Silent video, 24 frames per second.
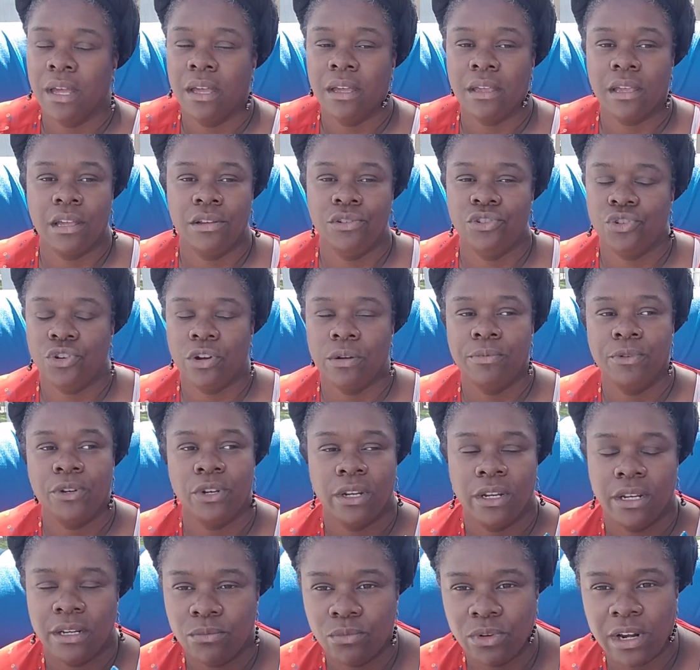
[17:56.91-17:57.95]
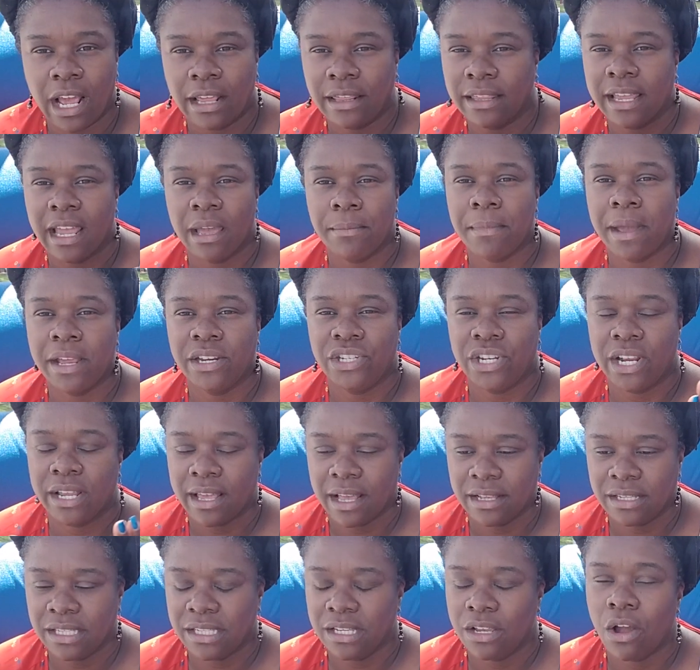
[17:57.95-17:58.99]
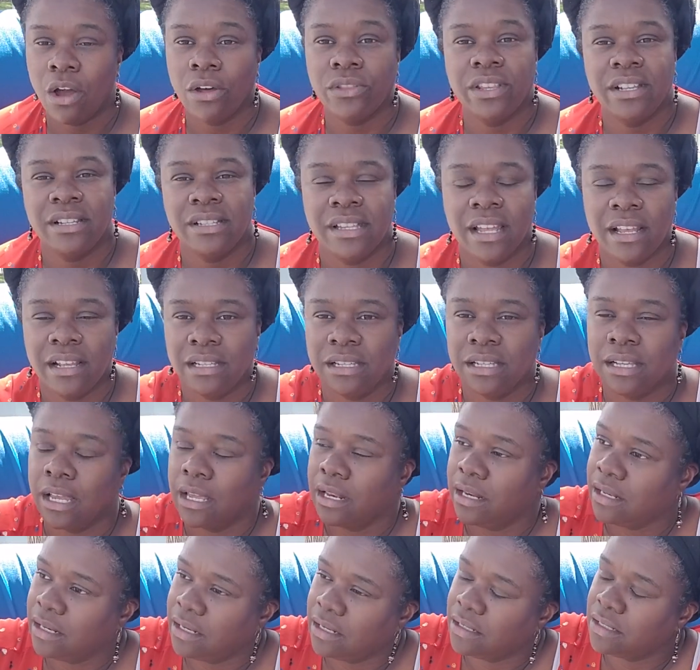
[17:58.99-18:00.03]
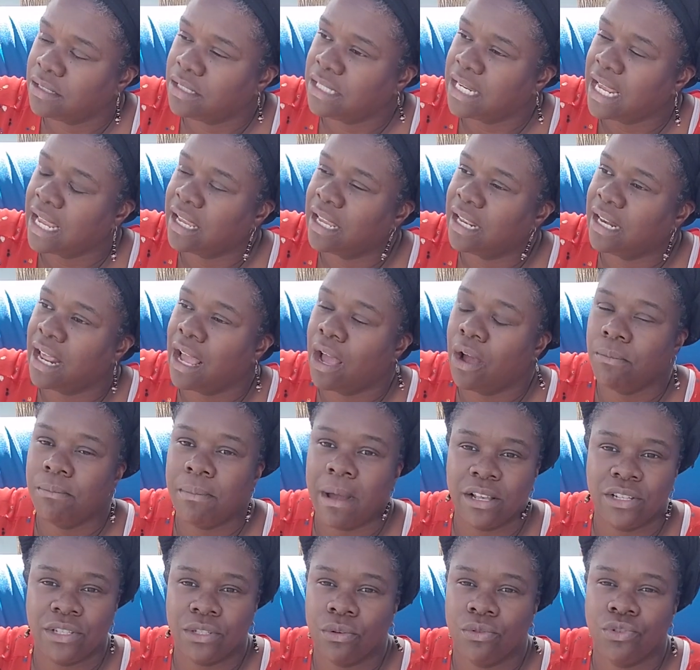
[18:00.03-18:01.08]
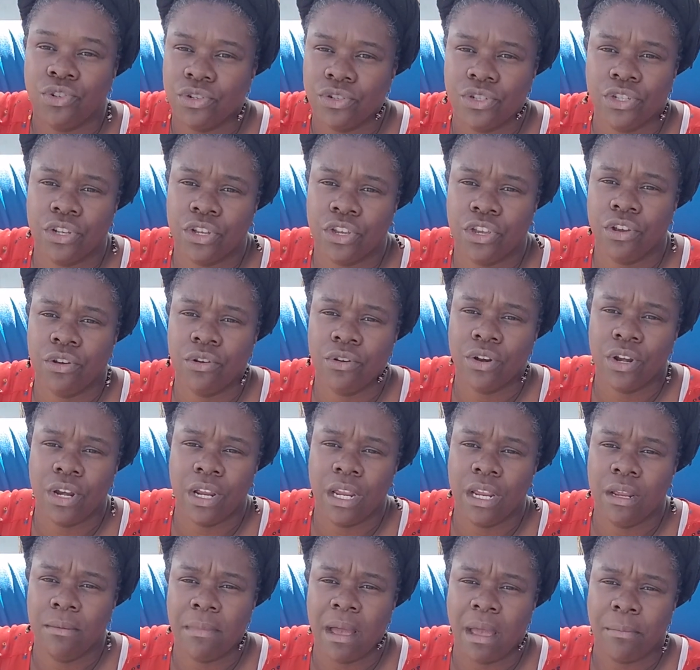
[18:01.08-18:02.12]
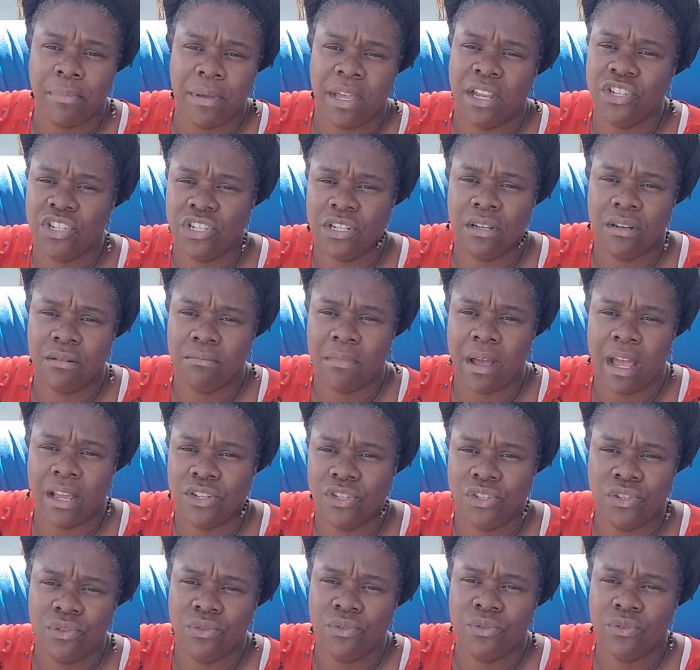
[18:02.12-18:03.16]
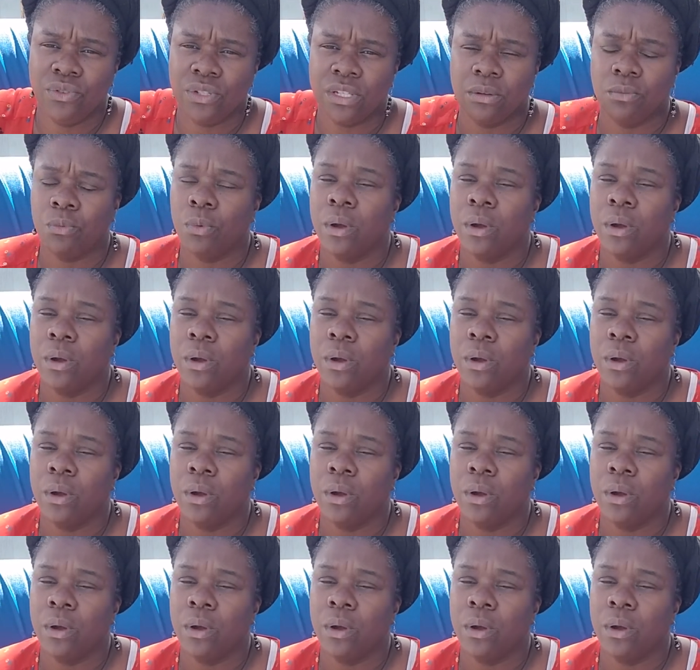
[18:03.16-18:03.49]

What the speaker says: contributing. When I look at my check, I see all these things getting taken out: my Social Security, my pension, my dues, and